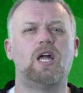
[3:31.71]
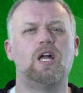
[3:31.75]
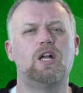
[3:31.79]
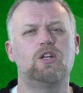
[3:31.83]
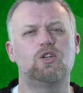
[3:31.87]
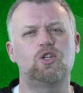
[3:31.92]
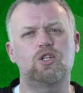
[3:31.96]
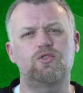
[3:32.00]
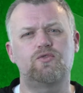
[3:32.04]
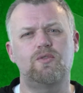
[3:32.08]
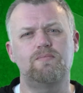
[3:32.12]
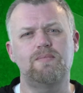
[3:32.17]

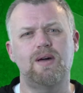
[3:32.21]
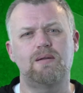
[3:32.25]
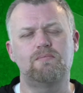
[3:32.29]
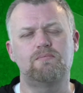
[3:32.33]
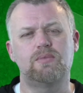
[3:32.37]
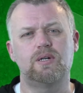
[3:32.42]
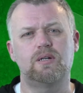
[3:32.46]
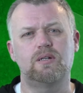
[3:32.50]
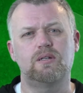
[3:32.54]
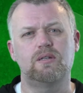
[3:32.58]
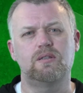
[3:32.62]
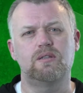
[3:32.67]
Just
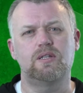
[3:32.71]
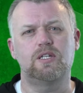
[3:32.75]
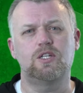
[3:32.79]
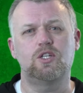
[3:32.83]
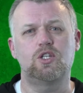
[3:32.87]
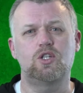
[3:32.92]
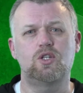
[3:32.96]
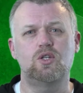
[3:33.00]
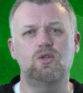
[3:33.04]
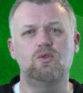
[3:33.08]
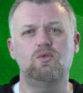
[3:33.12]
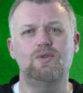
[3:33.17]
remember that as
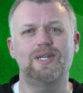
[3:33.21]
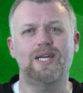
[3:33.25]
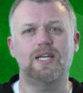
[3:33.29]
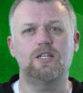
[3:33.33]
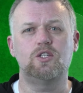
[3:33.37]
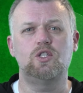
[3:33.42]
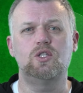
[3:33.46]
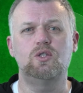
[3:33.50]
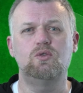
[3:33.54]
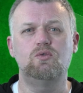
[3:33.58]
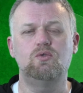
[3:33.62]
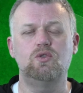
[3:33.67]
soon
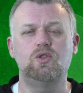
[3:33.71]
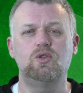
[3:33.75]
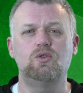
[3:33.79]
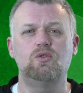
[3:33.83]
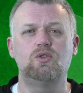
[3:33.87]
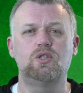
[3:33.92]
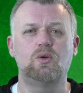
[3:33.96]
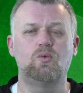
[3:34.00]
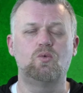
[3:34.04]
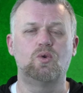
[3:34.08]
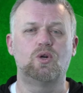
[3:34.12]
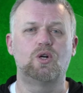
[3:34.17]
as you
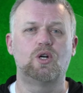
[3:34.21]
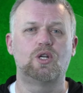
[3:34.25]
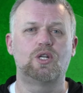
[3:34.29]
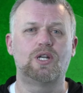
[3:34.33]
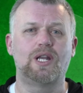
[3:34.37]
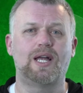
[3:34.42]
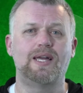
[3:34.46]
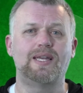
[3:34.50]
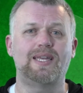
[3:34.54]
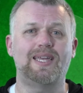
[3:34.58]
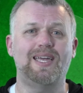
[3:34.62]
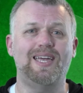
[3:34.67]
use a word
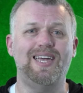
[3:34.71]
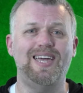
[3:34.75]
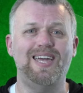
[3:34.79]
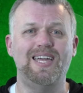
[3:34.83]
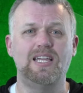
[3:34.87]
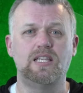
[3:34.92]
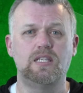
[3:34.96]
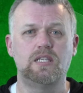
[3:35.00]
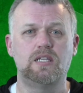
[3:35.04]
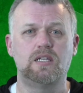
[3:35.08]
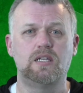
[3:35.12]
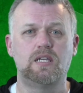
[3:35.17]
like
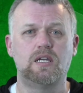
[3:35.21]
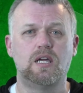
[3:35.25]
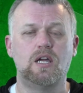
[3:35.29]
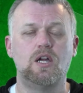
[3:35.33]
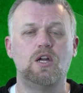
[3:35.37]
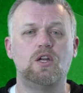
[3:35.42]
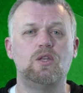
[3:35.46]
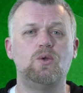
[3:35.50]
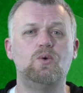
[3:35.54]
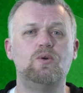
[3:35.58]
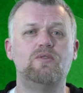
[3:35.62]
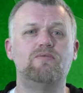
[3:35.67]
in,
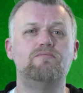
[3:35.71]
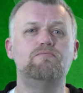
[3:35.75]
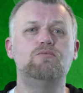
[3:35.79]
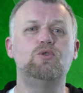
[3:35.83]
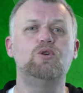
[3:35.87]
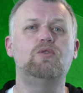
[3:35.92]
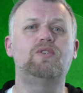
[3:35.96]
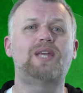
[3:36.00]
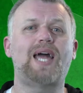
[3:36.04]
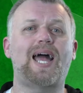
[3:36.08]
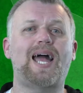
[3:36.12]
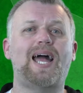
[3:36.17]
you have
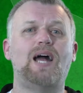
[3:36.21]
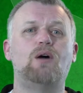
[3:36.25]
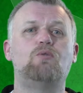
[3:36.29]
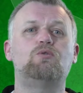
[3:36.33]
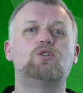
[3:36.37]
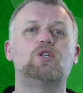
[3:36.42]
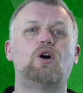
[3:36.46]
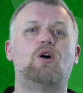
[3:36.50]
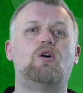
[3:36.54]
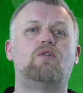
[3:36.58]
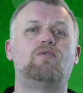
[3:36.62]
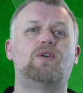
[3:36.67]
moved
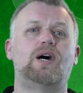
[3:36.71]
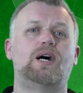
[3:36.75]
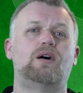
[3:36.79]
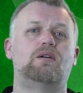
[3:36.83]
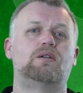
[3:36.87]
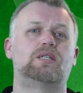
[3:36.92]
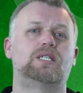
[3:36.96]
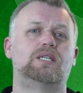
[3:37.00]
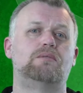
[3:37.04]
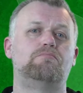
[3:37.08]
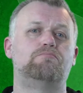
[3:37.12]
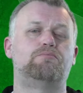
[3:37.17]
out of our
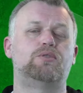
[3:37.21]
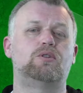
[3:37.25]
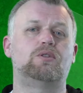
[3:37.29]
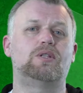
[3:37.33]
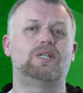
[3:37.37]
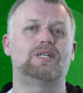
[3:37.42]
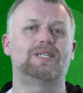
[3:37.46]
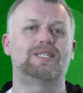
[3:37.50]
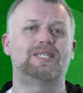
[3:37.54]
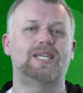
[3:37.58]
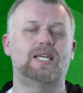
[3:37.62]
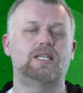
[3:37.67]

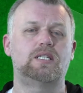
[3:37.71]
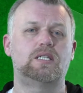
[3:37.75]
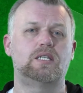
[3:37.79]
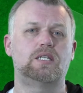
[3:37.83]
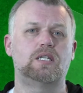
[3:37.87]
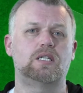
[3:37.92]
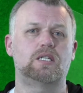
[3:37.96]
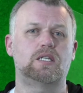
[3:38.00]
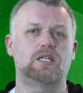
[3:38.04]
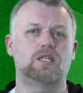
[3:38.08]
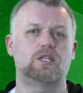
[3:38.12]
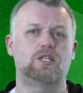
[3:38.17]
simple
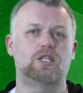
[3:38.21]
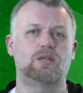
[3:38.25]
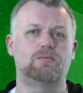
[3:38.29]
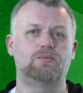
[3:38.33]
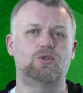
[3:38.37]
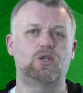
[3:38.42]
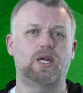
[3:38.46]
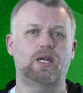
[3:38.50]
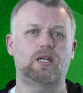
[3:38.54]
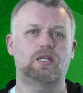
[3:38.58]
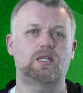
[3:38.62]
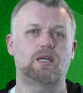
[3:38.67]
sentence
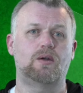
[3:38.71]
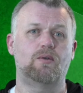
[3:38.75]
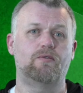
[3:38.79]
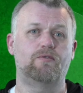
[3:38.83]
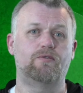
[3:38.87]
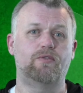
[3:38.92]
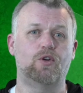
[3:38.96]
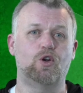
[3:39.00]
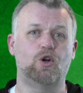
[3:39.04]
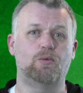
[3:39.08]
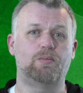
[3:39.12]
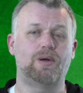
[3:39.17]
subject,
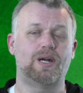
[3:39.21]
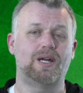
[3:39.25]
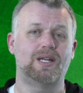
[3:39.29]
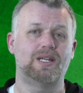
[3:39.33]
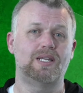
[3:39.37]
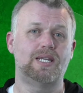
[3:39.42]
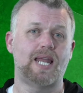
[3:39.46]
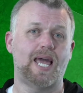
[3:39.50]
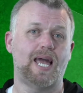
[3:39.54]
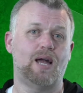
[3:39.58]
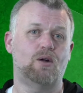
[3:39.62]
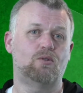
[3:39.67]
verb,
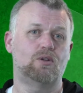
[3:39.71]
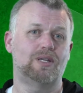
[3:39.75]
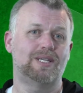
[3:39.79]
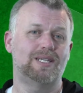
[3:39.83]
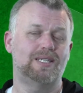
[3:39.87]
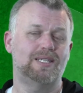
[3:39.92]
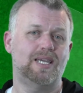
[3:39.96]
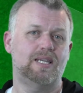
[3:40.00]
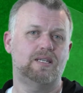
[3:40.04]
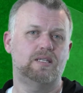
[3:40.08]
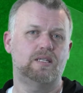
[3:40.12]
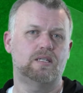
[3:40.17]
noun,
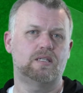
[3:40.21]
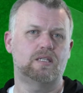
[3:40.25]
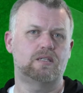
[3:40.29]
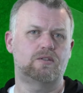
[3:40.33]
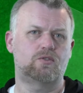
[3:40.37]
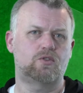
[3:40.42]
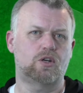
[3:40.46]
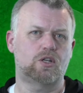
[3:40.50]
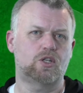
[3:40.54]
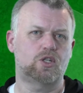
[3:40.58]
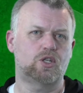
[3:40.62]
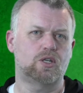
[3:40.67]
sentence
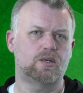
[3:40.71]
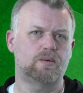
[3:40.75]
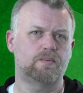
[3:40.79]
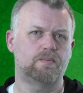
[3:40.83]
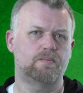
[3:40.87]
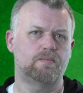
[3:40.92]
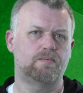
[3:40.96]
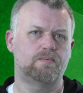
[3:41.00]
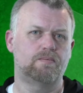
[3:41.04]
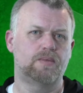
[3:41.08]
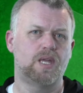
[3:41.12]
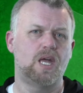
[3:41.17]
structure.
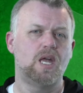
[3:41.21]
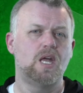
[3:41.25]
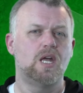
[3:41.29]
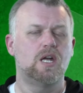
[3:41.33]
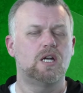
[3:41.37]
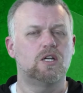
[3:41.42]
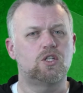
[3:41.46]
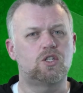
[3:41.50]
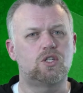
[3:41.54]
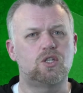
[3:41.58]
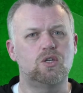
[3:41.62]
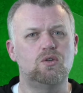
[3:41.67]

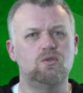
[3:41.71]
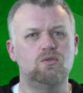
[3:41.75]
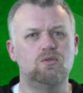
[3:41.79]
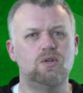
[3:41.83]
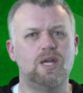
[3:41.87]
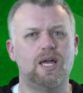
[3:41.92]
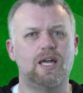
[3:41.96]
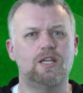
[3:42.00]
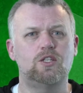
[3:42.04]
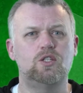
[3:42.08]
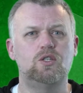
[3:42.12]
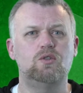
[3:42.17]
As soon
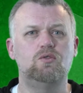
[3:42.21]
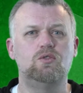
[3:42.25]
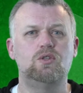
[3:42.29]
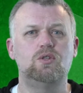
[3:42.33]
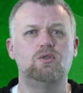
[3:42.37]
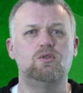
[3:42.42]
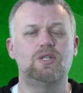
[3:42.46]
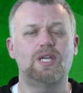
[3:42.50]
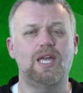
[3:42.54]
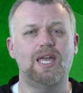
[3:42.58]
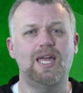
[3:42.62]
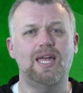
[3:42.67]
as you
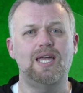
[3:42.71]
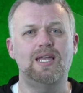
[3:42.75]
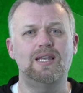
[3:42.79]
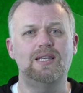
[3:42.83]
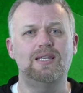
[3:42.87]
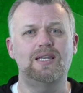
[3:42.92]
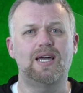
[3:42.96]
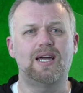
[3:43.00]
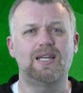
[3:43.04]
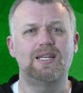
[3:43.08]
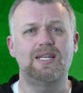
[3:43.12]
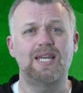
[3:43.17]
use
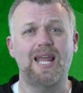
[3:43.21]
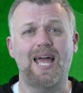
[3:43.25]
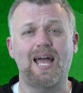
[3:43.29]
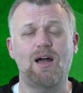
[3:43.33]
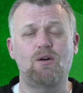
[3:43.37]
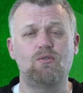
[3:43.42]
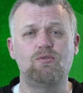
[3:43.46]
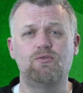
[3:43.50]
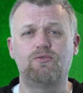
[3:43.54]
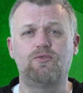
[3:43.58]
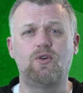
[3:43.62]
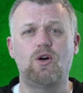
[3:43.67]
in, a
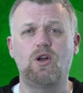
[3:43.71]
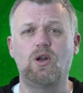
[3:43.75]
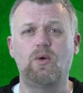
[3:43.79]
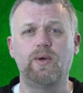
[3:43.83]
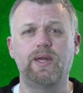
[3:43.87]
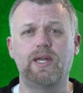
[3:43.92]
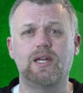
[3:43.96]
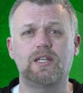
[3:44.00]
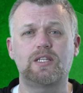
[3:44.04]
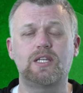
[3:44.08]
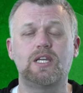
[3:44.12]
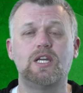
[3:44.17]
noun
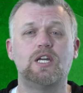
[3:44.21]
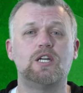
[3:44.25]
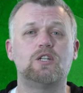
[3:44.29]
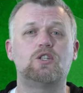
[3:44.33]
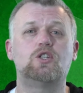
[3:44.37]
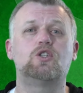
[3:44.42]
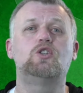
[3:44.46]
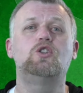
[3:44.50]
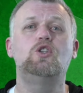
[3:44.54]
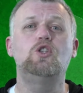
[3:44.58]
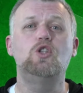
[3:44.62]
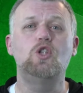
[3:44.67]
following it
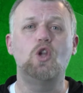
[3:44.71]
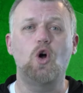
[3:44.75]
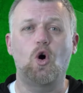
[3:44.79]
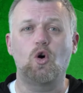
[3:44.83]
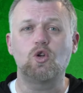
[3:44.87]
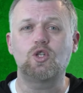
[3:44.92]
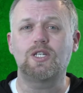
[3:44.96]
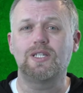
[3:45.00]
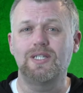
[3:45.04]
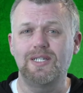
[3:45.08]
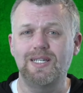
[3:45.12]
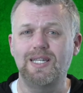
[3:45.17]
does
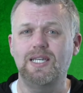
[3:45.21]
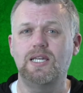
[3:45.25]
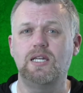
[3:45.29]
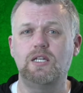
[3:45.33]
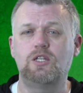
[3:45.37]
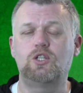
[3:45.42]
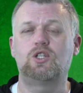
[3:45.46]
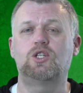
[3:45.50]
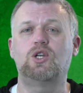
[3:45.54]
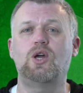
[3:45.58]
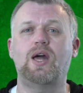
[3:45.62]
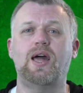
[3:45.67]
not need
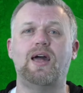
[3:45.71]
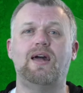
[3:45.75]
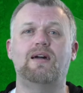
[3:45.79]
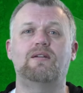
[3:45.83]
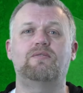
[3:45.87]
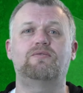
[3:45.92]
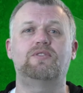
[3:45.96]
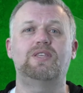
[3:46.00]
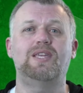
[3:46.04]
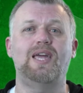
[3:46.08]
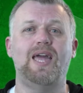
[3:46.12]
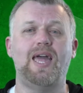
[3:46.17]
to
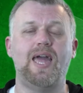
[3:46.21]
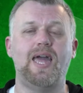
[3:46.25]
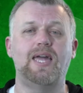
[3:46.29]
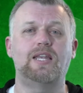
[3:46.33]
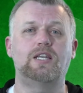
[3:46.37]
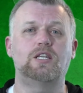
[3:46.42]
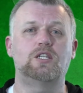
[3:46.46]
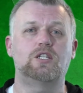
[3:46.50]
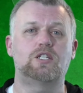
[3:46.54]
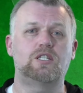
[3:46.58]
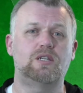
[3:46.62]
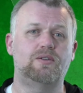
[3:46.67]
have the
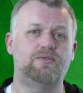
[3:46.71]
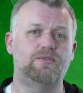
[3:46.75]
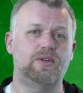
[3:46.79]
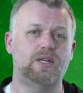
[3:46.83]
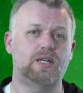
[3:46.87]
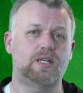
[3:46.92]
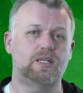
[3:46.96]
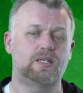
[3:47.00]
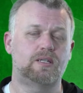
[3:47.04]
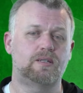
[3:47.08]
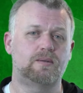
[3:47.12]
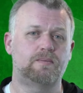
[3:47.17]
en
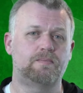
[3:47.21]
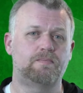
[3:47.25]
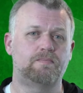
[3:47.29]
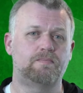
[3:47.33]
suffix.